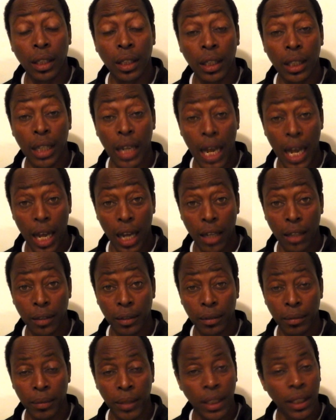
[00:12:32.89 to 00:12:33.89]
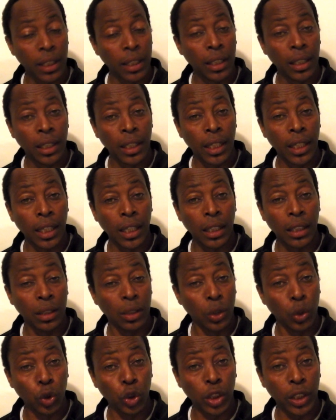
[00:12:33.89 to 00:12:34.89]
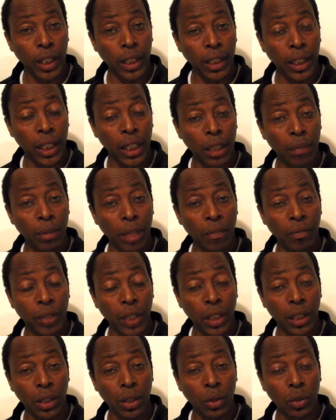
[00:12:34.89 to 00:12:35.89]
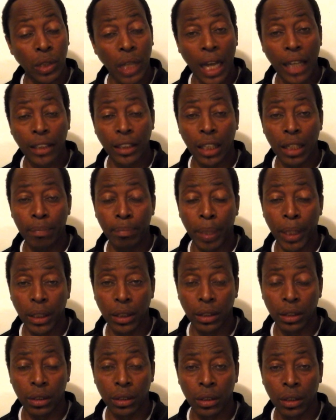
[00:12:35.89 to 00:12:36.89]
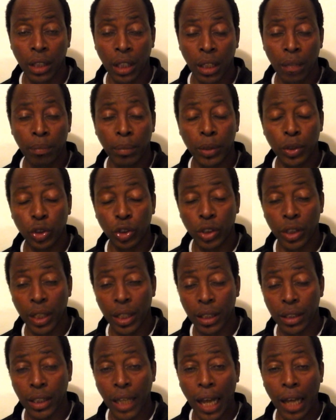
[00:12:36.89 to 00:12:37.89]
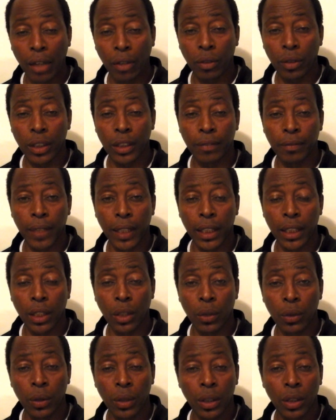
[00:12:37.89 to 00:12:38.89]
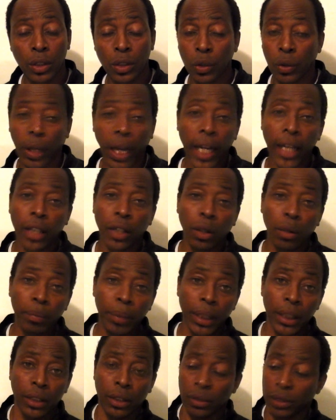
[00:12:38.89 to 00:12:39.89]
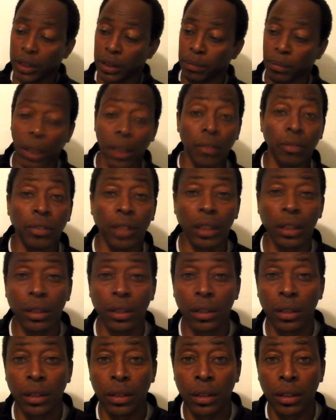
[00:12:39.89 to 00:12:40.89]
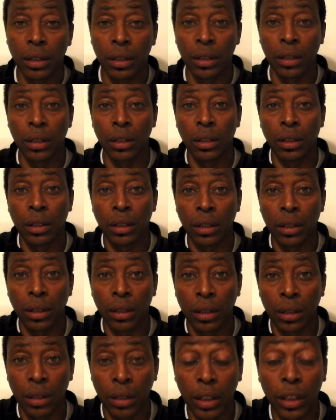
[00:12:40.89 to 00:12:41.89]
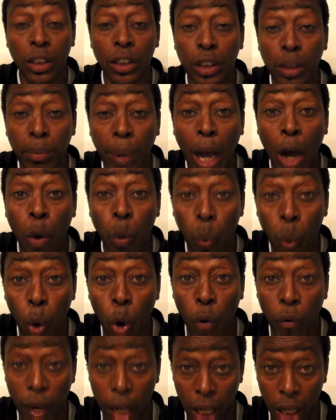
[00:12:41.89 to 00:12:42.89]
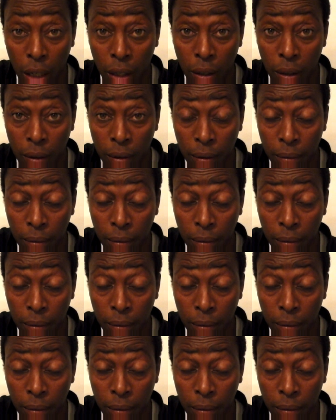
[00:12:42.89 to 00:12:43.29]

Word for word: Now, usually at the end of my videos, I say peace. But you see the title of this video, so it ain't no peace on this motherfucker. This is about warfare.